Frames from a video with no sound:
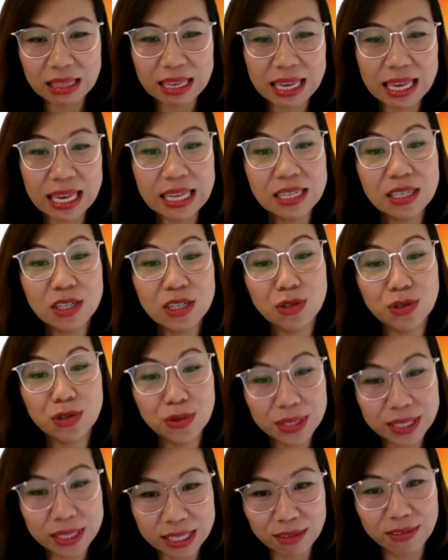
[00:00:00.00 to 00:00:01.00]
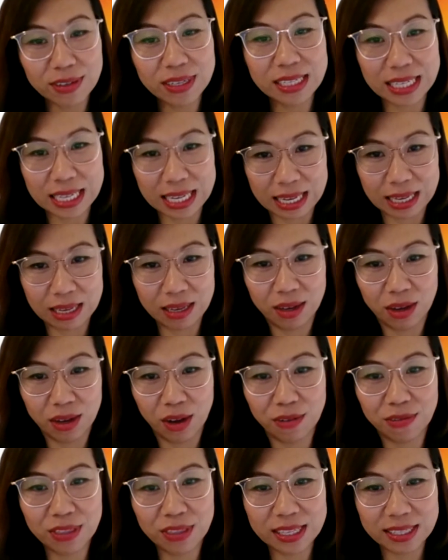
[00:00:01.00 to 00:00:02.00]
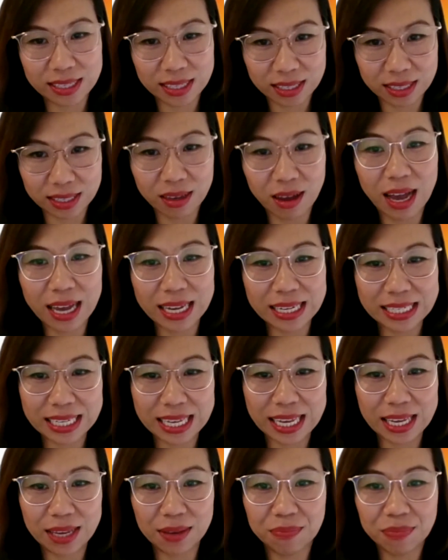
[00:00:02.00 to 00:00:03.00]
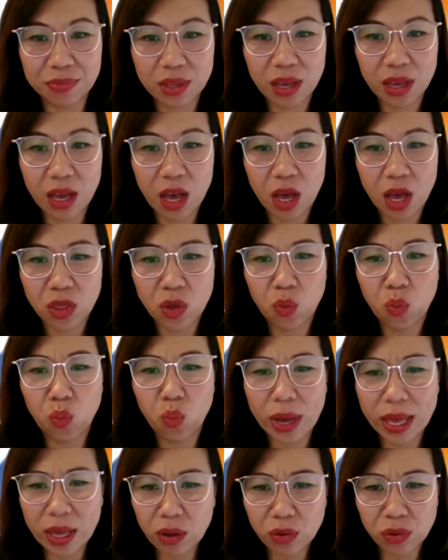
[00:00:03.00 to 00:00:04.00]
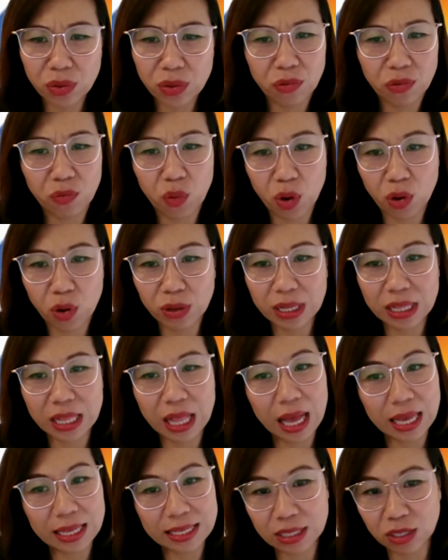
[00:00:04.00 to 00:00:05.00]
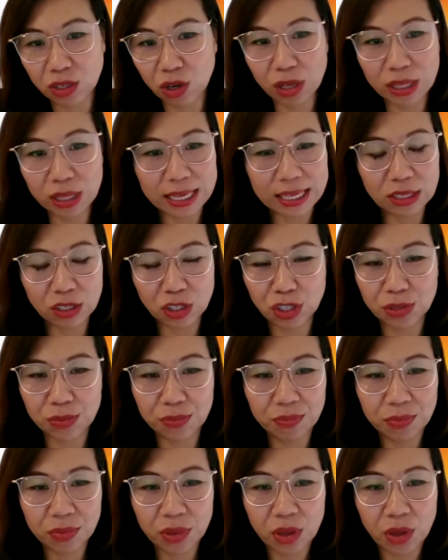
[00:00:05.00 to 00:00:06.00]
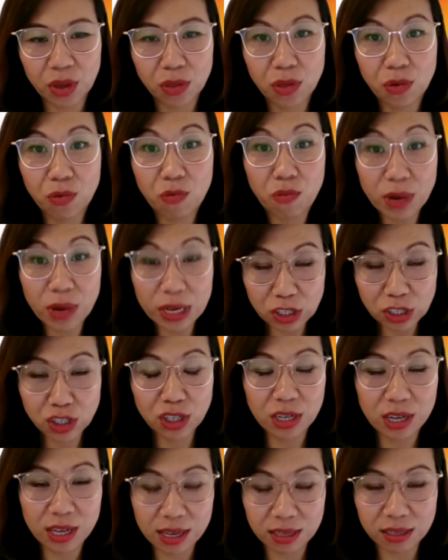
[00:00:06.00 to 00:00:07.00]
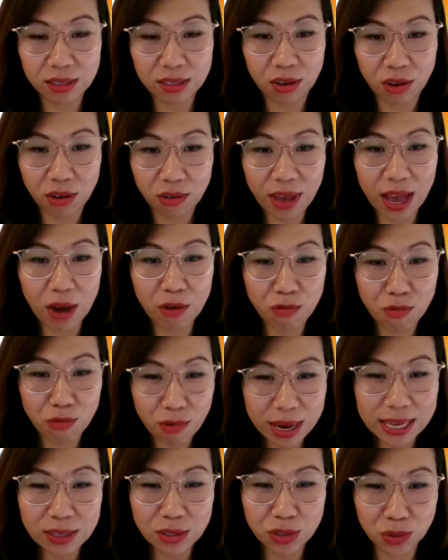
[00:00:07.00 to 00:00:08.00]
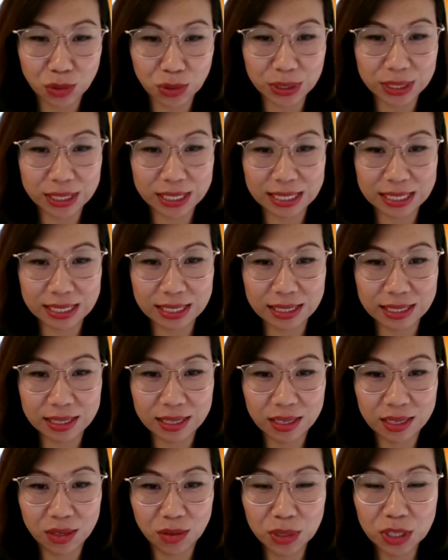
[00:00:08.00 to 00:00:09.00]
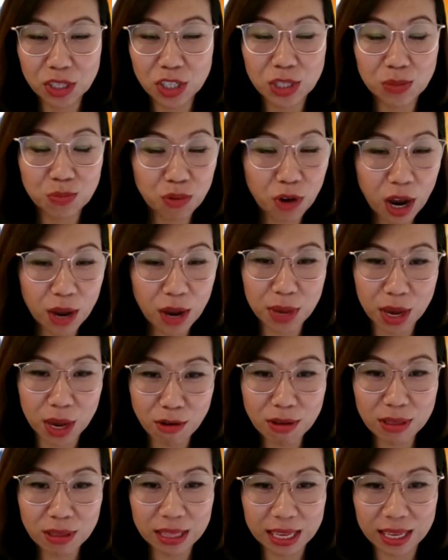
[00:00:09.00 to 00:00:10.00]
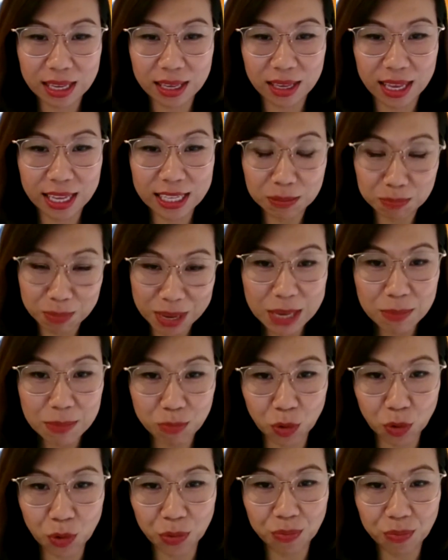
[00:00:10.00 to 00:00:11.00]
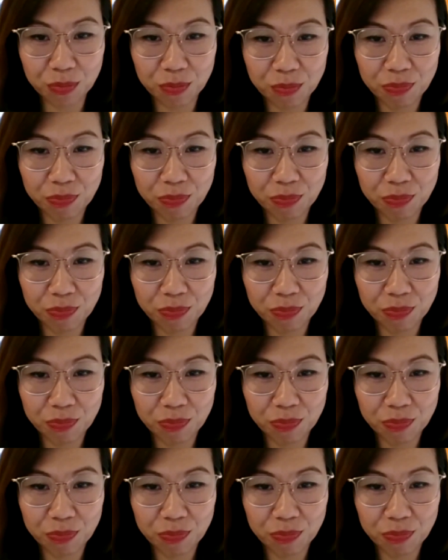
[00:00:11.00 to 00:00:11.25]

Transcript: The inclusivity of this society, the wealth of world class knowledge, the richness of our resources, which is primarily its people,